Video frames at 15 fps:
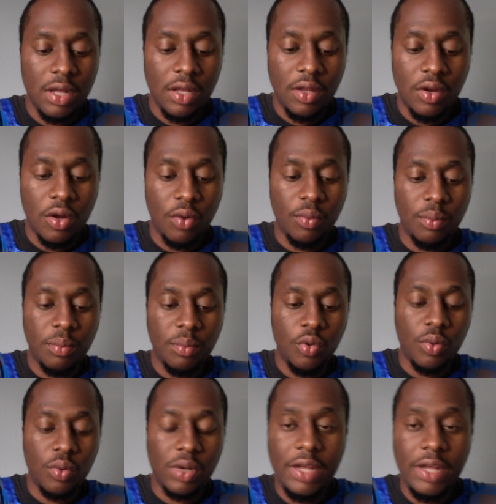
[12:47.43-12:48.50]

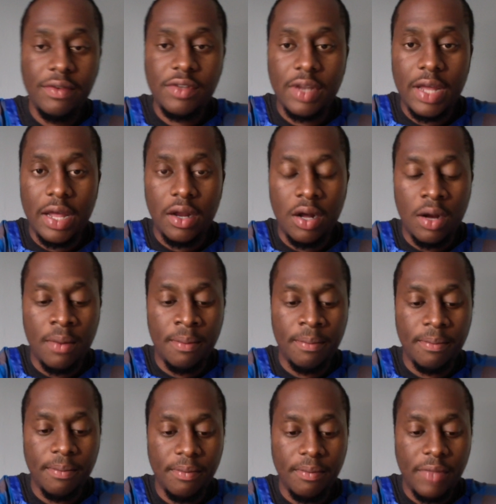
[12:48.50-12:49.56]
You cleave to
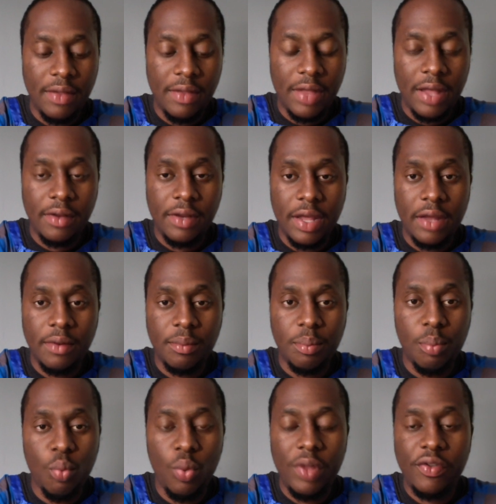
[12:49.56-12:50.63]
that
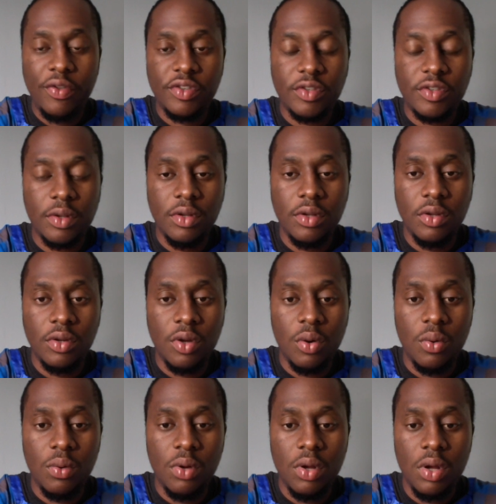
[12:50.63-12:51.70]
whether it's
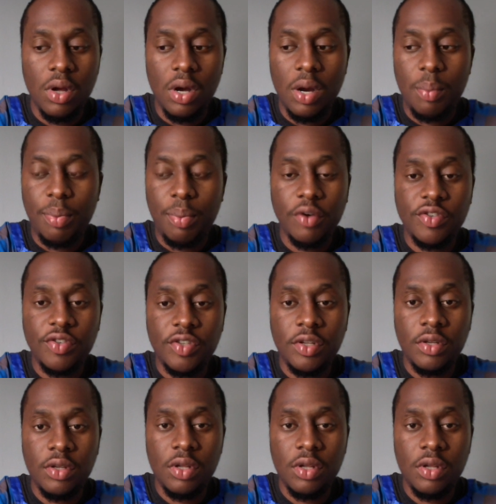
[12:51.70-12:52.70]
a person.